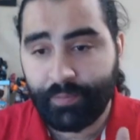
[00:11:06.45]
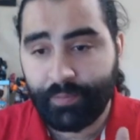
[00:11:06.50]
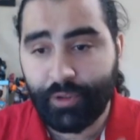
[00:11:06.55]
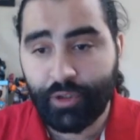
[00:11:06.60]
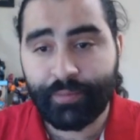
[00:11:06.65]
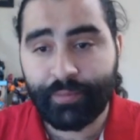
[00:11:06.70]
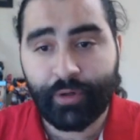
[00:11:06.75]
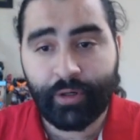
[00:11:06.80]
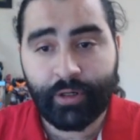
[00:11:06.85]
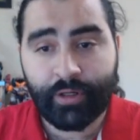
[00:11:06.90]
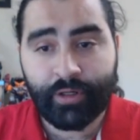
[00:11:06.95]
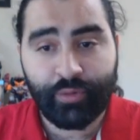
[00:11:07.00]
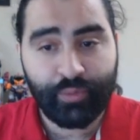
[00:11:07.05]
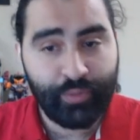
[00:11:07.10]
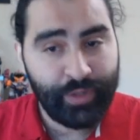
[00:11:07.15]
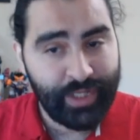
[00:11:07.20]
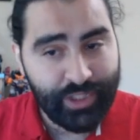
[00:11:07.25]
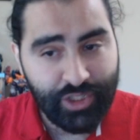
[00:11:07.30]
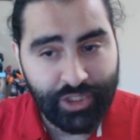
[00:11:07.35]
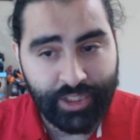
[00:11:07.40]
Bloomberg
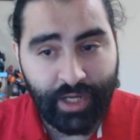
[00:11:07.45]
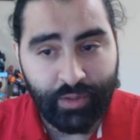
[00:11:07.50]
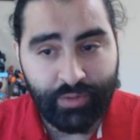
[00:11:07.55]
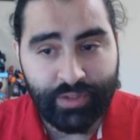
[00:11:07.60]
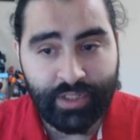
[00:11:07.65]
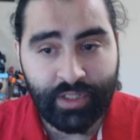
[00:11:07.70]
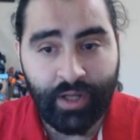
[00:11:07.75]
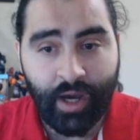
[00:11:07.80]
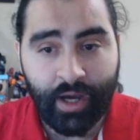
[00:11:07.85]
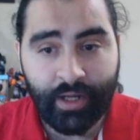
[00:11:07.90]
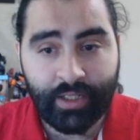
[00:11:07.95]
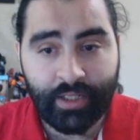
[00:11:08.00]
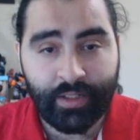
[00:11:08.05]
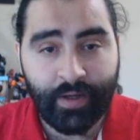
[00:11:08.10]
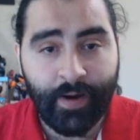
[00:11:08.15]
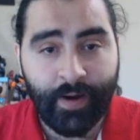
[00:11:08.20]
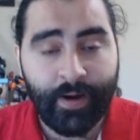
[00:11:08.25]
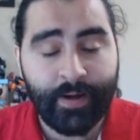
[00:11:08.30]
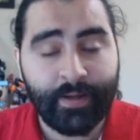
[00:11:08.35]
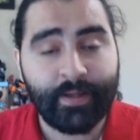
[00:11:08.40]
reached out to Naughty
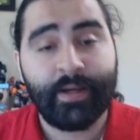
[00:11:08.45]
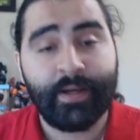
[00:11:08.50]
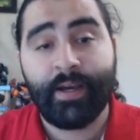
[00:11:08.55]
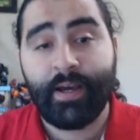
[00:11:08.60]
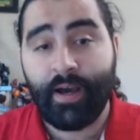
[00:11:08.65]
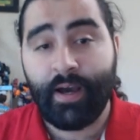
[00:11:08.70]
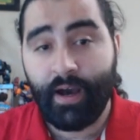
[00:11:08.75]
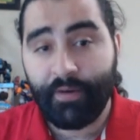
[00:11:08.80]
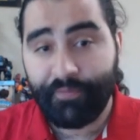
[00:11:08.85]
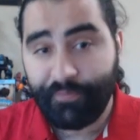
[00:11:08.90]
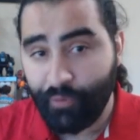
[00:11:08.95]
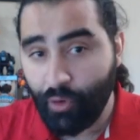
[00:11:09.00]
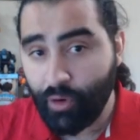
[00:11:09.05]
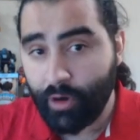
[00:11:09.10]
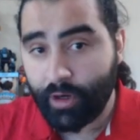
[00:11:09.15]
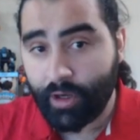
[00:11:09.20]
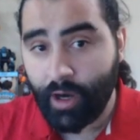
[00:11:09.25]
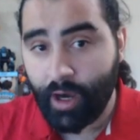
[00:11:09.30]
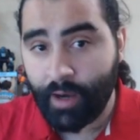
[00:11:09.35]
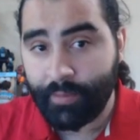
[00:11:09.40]
Dog
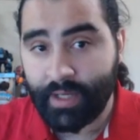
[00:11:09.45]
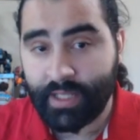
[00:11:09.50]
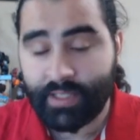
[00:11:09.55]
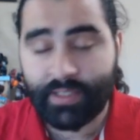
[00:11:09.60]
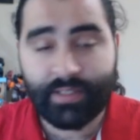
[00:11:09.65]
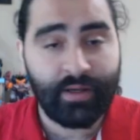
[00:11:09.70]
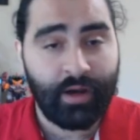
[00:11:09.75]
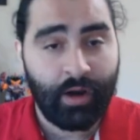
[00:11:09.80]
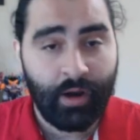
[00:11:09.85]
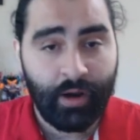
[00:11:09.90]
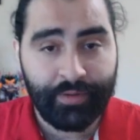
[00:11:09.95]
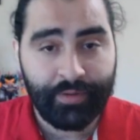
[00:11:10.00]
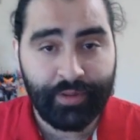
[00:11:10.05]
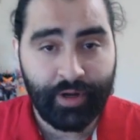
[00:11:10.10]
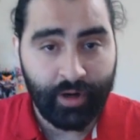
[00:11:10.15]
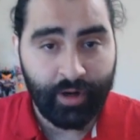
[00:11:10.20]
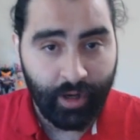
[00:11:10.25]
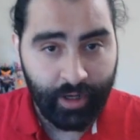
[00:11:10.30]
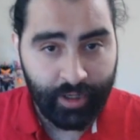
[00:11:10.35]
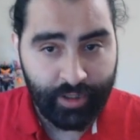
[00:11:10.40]
for comment on
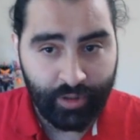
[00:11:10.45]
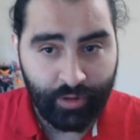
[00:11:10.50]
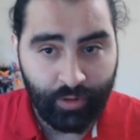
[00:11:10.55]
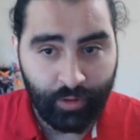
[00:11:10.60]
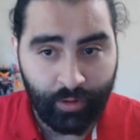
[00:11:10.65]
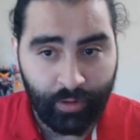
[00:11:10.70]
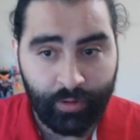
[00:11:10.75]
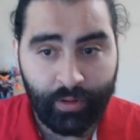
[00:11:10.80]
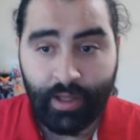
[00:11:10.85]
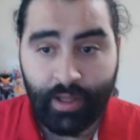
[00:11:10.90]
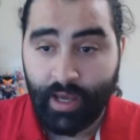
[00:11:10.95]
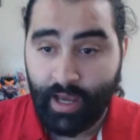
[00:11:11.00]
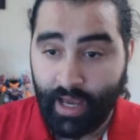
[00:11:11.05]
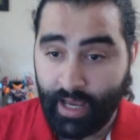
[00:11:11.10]
their article,